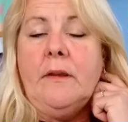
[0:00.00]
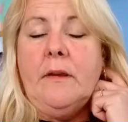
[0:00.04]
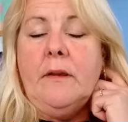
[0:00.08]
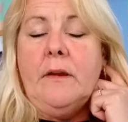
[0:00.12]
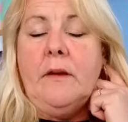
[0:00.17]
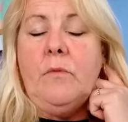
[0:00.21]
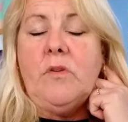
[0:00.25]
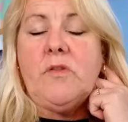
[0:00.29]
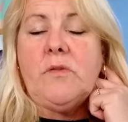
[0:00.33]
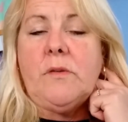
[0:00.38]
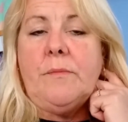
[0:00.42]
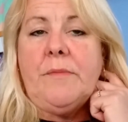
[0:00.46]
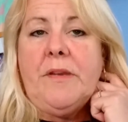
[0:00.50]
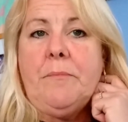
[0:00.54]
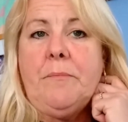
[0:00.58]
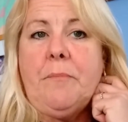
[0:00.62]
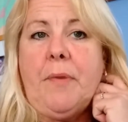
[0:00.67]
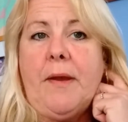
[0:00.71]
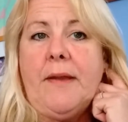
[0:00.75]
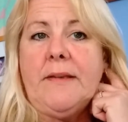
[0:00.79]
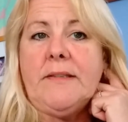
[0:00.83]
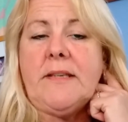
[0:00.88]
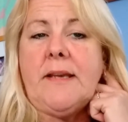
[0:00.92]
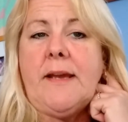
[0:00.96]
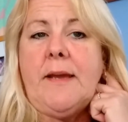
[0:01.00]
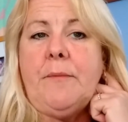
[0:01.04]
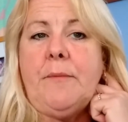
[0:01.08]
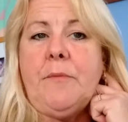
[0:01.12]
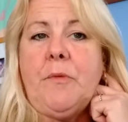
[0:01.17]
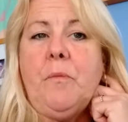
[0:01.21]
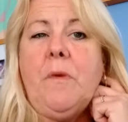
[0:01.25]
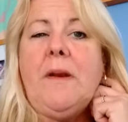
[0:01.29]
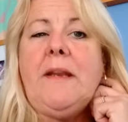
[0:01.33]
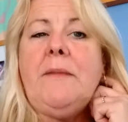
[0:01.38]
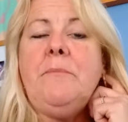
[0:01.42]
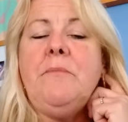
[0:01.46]
And what do I mean by
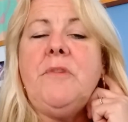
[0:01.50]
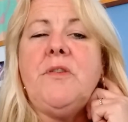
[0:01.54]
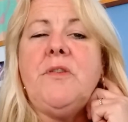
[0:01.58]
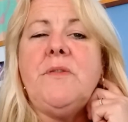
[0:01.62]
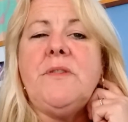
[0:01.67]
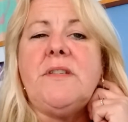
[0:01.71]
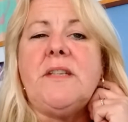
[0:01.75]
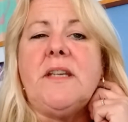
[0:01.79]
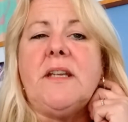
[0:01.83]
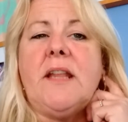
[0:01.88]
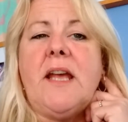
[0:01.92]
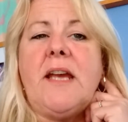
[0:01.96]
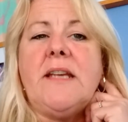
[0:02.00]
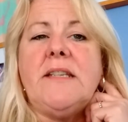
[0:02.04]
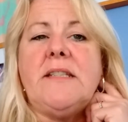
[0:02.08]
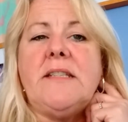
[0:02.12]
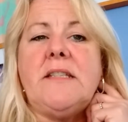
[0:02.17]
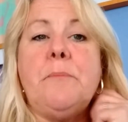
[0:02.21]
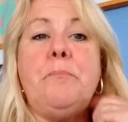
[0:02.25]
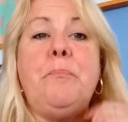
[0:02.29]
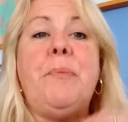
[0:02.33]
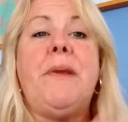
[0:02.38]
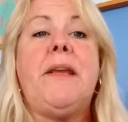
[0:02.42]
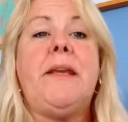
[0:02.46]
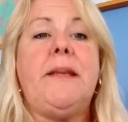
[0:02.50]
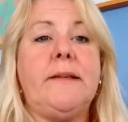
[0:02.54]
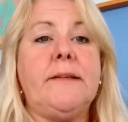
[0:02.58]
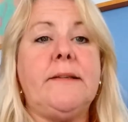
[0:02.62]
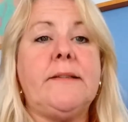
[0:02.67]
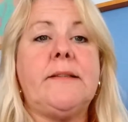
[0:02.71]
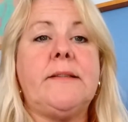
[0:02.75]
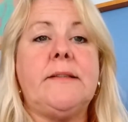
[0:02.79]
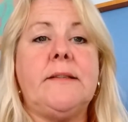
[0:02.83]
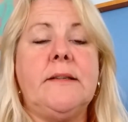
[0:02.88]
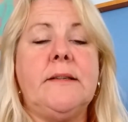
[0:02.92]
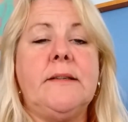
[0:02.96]
timing? Well, in music, that is the
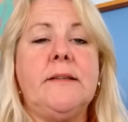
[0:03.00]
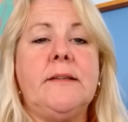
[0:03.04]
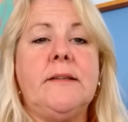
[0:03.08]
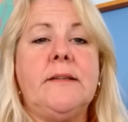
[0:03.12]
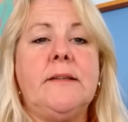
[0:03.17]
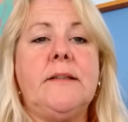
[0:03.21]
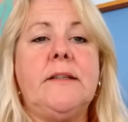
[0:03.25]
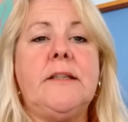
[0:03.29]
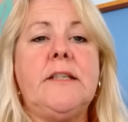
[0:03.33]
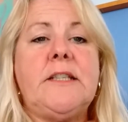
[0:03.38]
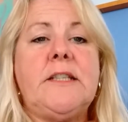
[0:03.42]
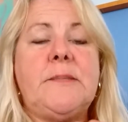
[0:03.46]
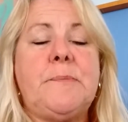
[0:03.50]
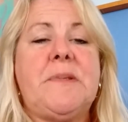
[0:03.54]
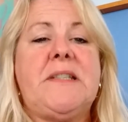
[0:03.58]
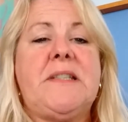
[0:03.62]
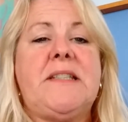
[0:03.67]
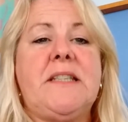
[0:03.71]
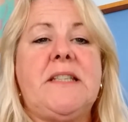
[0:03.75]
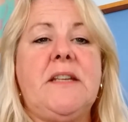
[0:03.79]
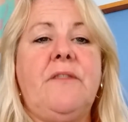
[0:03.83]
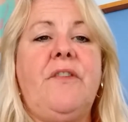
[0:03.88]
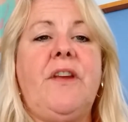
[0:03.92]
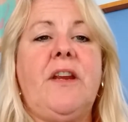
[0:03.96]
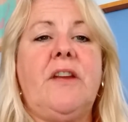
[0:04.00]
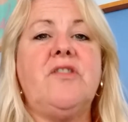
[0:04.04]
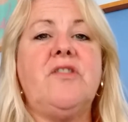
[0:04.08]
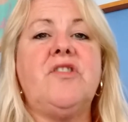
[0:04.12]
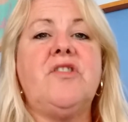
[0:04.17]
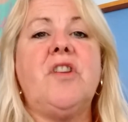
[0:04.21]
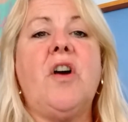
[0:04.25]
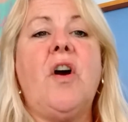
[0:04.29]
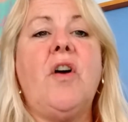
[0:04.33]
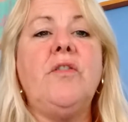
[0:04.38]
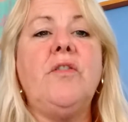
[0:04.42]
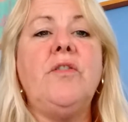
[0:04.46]
beat that a specific
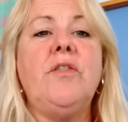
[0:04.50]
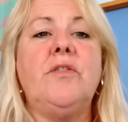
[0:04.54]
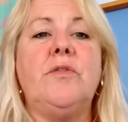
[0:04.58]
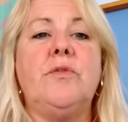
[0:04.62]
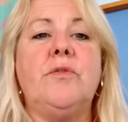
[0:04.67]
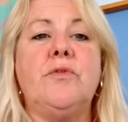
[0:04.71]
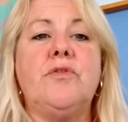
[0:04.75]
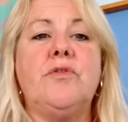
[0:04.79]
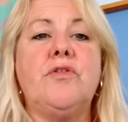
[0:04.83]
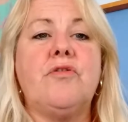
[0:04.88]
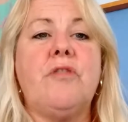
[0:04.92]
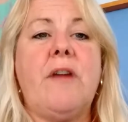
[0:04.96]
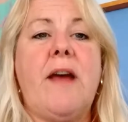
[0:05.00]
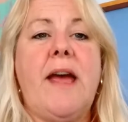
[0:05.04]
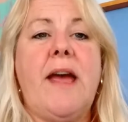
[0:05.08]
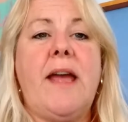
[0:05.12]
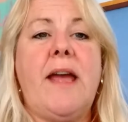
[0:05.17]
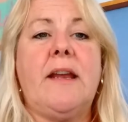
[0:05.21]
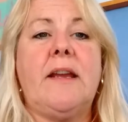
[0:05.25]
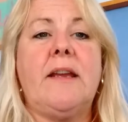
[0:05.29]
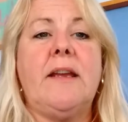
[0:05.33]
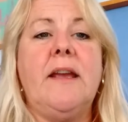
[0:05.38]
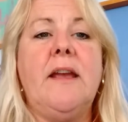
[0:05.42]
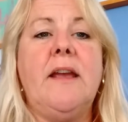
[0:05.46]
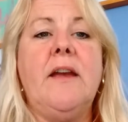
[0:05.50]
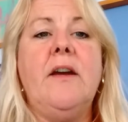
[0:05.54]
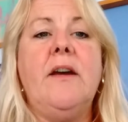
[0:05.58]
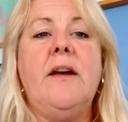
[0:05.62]
song or track